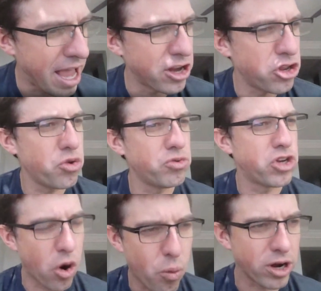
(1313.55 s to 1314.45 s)
and you
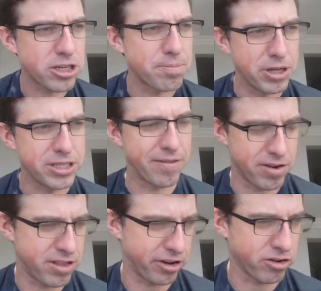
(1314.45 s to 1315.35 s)
don't want to build
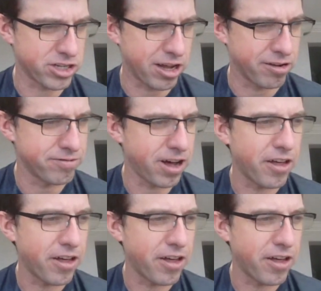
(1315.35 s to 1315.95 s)
everything yourself.